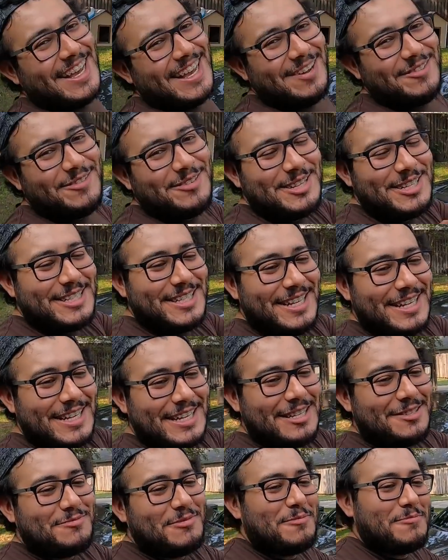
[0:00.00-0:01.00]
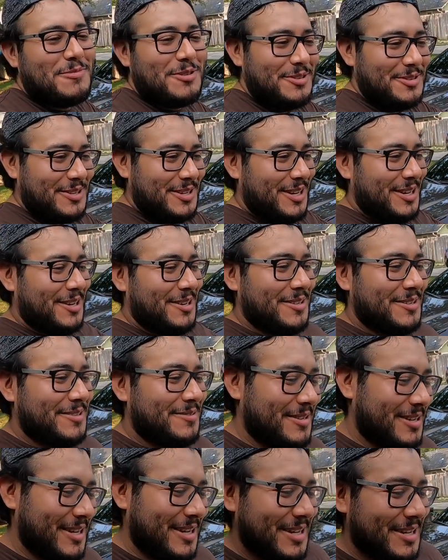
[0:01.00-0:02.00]
I'm only saying that because my
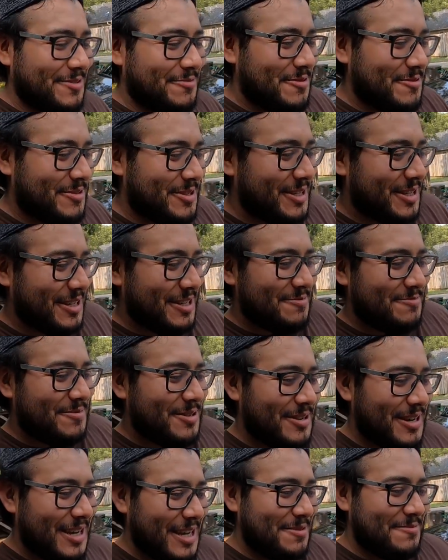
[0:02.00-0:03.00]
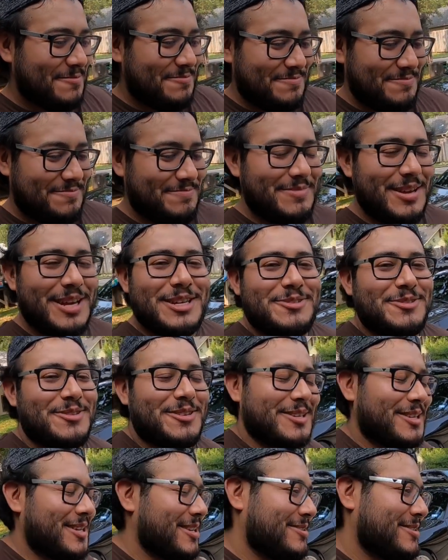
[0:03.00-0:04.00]
brother-in-law, we were talking about like
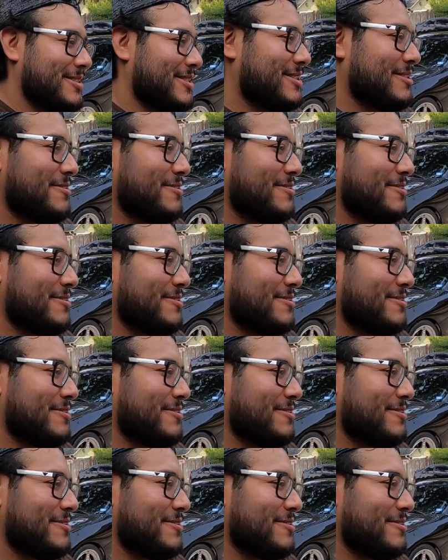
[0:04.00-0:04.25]
Patreon accounts and